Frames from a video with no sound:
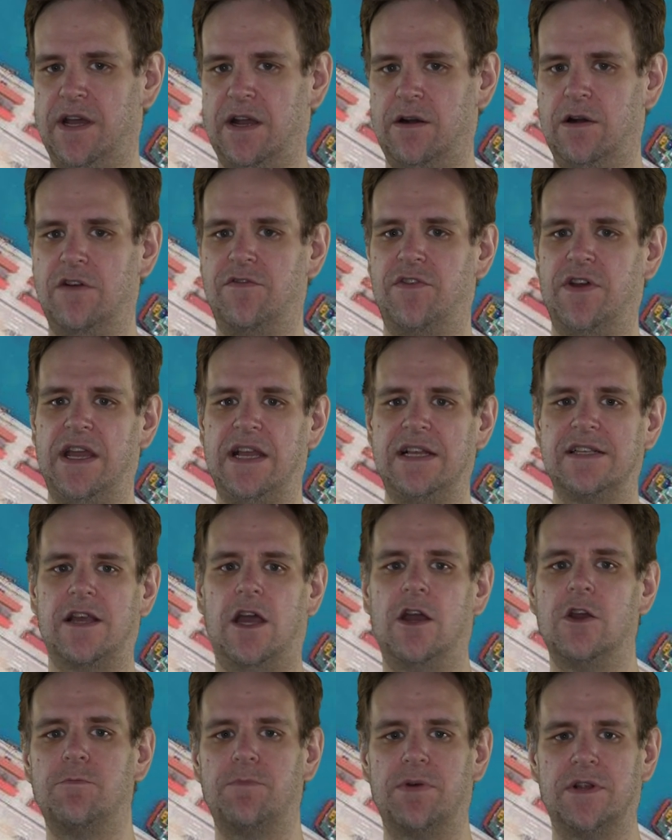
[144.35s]
however, is
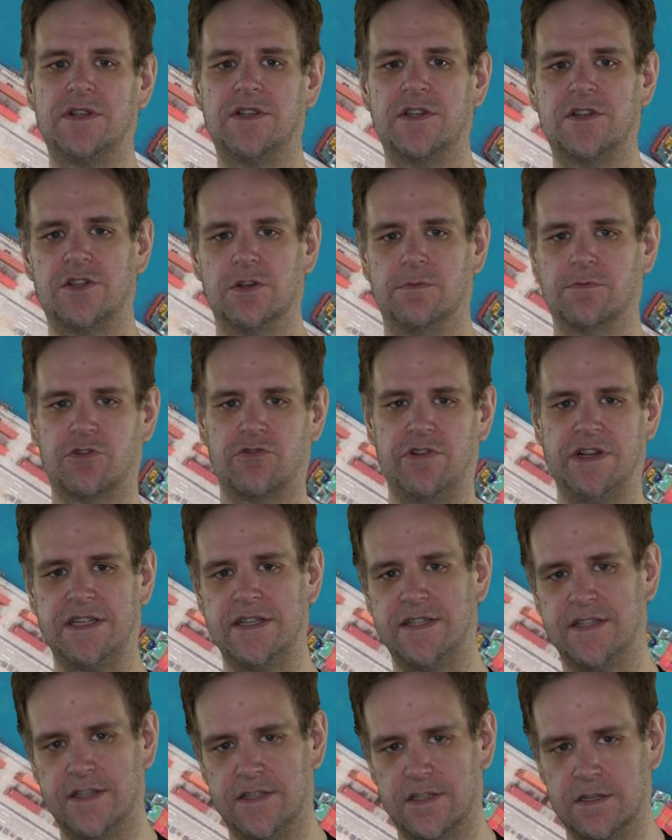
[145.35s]
open to some
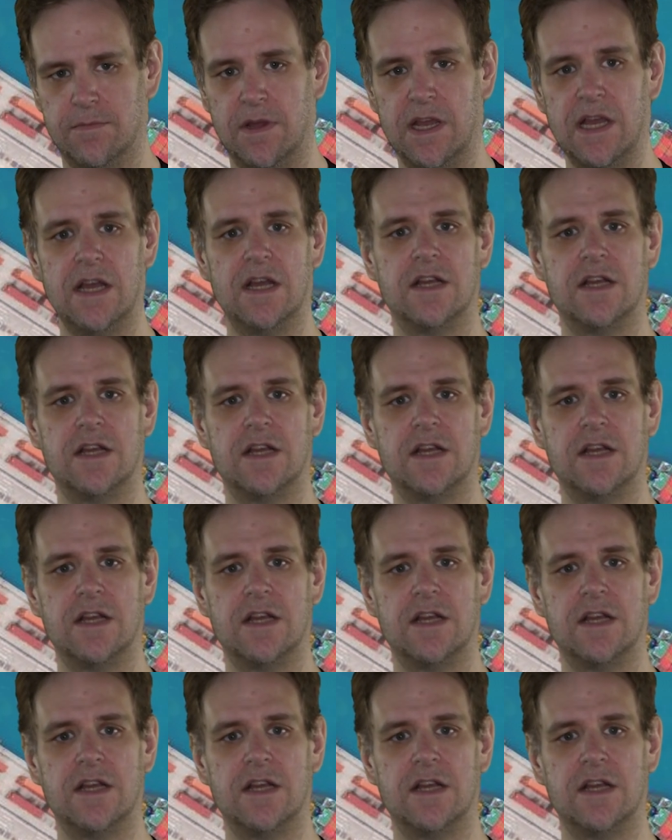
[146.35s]
criticism.